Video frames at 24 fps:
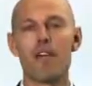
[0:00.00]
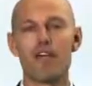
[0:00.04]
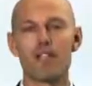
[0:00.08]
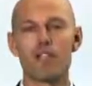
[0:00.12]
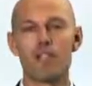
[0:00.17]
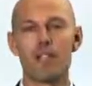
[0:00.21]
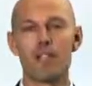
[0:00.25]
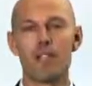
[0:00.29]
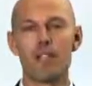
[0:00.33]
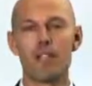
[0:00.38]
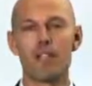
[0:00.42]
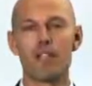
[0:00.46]

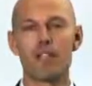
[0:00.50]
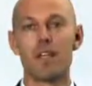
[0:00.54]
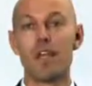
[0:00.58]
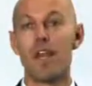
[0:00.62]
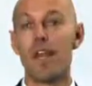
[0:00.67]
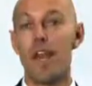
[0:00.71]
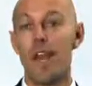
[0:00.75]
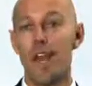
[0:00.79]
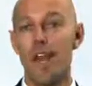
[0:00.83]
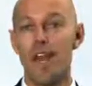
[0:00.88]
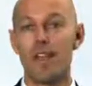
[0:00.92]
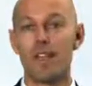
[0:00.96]
trend
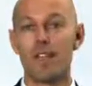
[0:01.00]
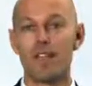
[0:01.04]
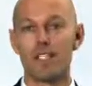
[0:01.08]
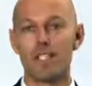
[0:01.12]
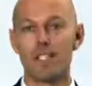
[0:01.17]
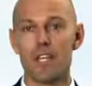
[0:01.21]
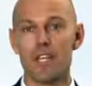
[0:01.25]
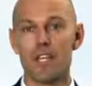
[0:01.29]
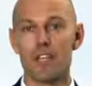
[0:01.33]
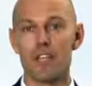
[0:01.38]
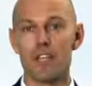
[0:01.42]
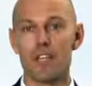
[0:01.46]
and the
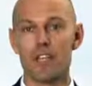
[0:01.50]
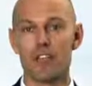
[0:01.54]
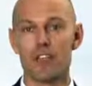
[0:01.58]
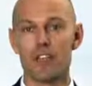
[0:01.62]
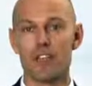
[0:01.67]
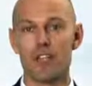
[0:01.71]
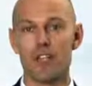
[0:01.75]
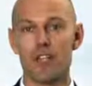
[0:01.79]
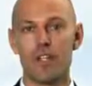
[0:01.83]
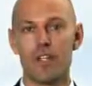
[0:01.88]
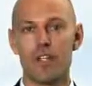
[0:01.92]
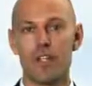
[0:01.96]
secondary
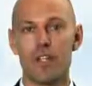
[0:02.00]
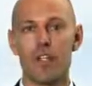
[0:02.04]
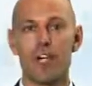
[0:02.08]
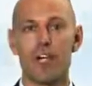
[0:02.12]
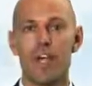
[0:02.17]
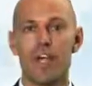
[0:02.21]
trend,